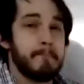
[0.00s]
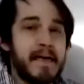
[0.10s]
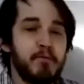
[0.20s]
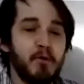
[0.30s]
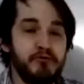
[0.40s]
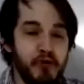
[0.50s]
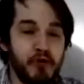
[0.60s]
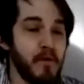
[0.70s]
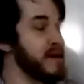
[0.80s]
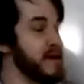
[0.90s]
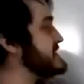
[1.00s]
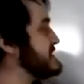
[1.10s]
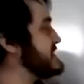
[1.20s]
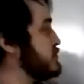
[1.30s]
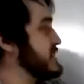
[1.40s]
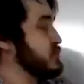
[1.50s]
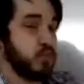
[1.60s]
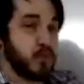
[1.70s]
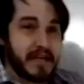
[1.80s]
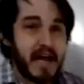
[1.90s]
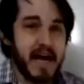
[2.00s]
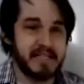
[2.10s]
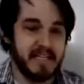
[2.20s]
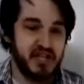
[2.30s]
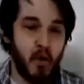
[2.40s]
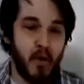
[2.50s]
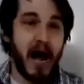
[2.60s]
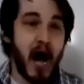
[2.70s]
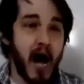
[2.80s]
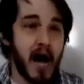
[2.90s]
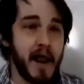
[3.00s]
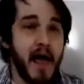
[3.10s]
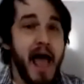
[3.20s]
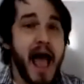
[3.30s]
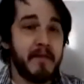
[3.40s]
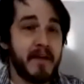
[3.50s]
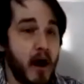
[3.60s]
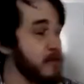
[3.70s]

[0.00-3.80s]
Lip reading: people don't necessarily realize it's going on. And the